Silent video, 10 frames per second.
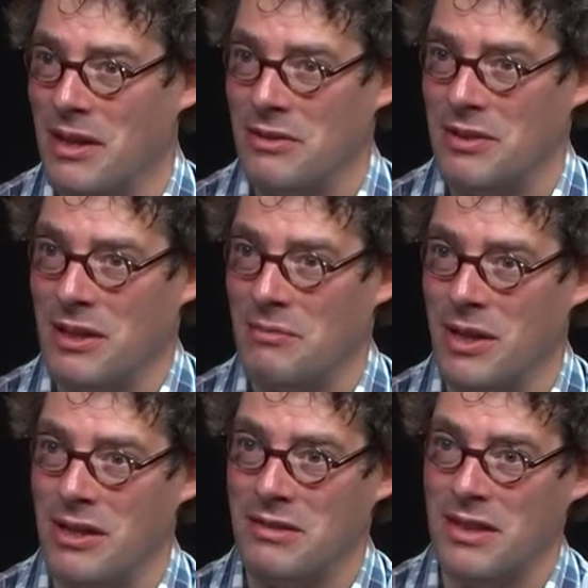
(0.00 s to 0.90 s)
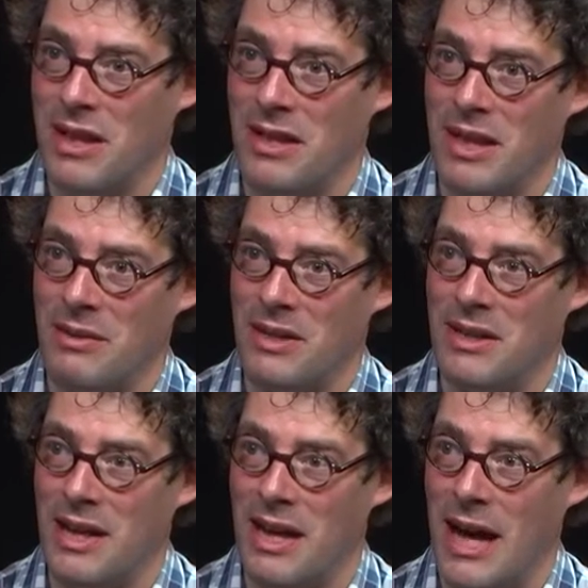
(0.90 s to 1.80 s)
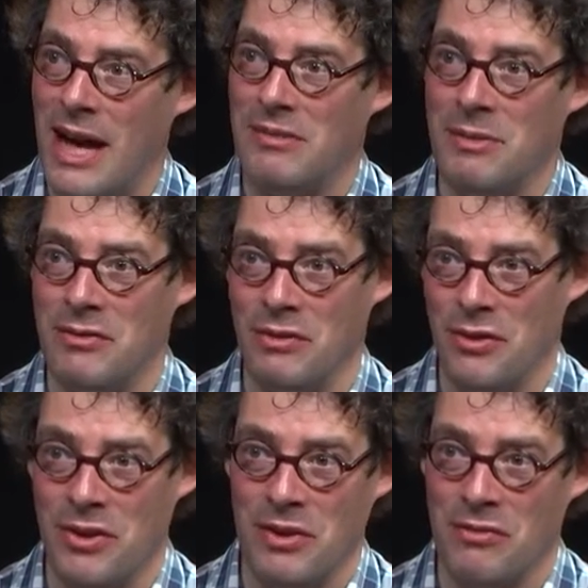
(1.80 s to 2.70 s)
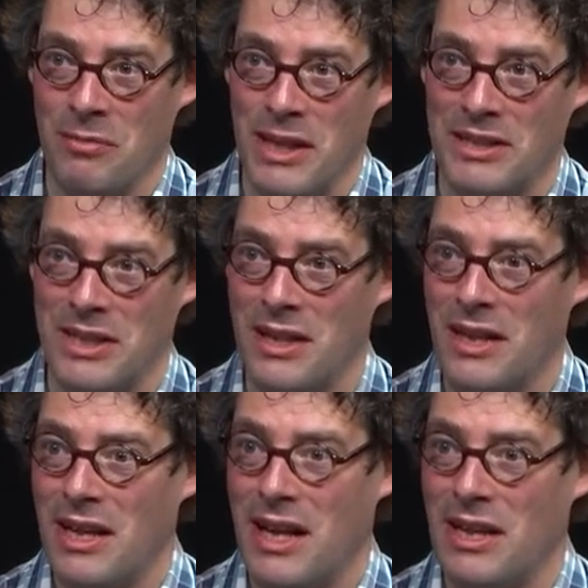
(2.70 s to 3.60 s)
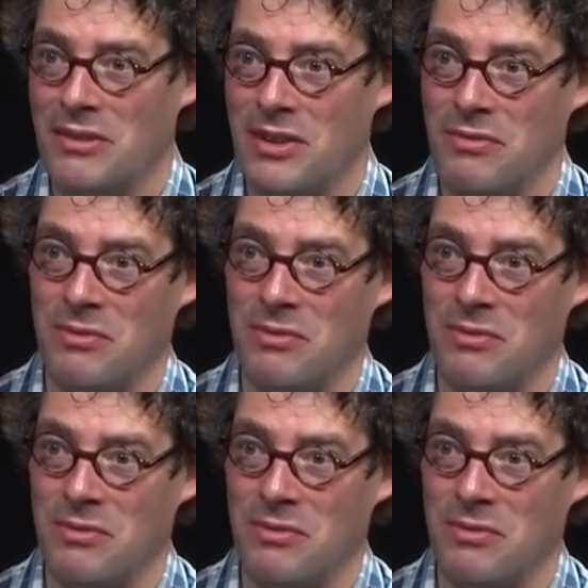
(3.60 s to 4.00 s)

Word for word: I was very impressed, and they would ask me for further information and sort of